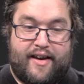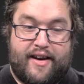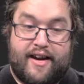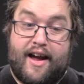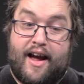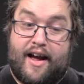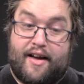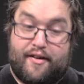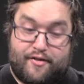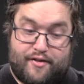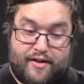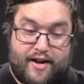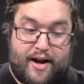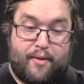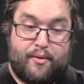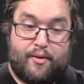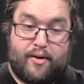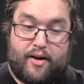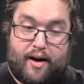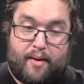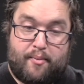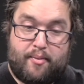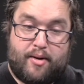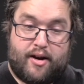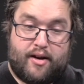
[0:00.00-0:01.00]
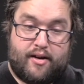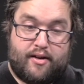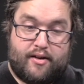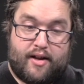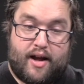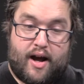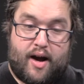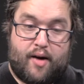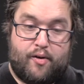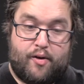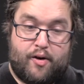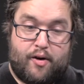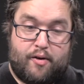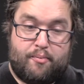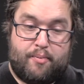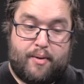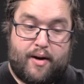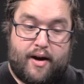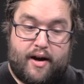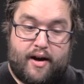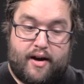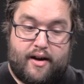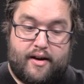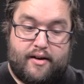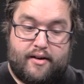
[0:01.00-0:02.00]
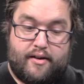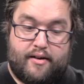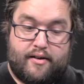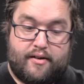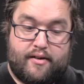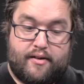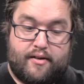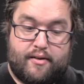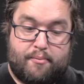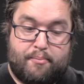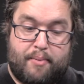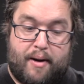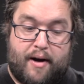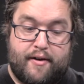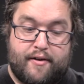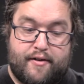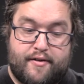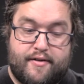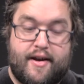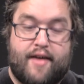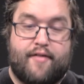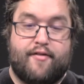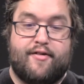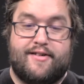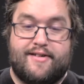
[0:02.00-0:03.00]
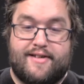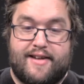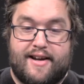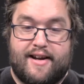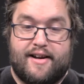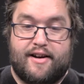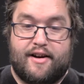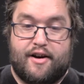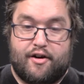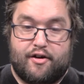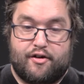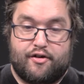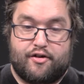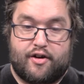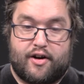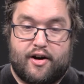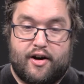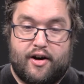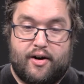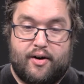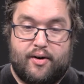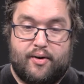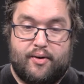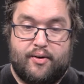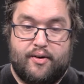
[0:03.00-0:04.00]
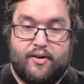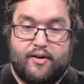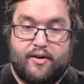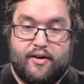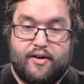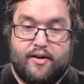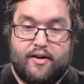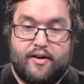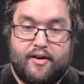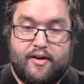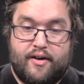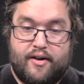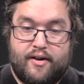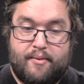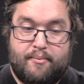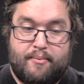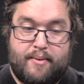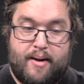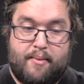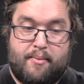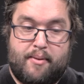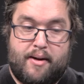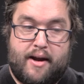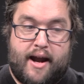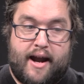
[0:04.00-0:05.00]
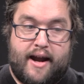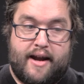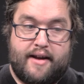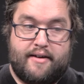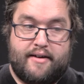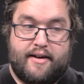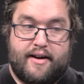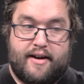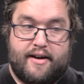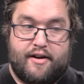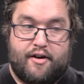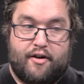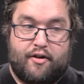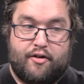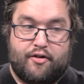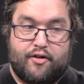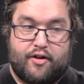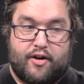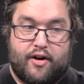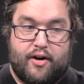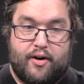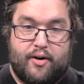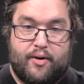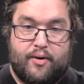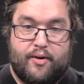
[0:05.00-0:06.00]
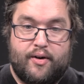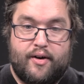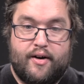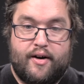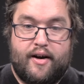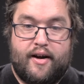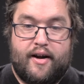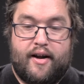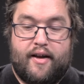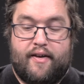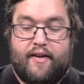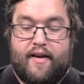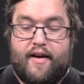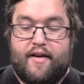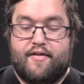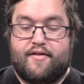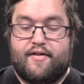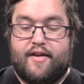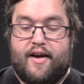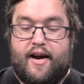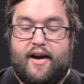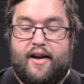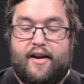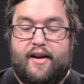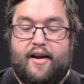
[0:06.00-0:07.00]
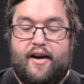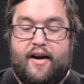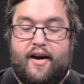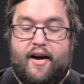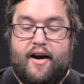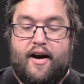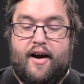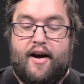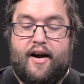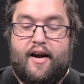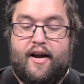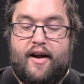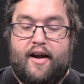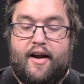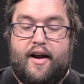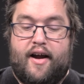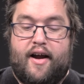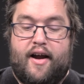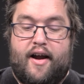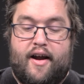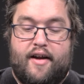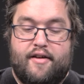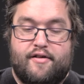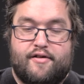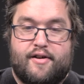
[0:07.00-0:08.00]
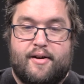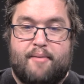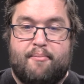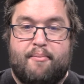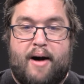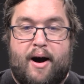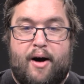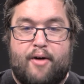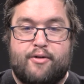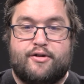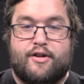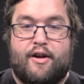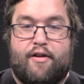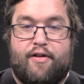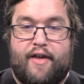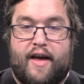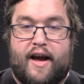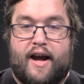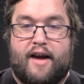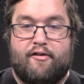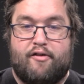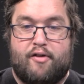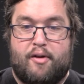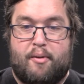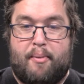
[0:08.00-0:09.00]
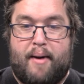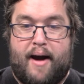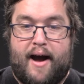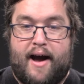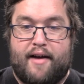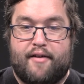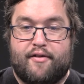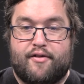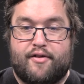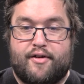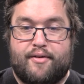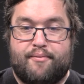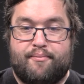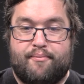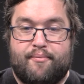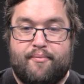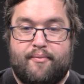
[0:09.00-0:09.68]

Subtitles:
yes, that would have been about 17 years ago, maybe 18 years ago. They said, is the mouse a thing of the past?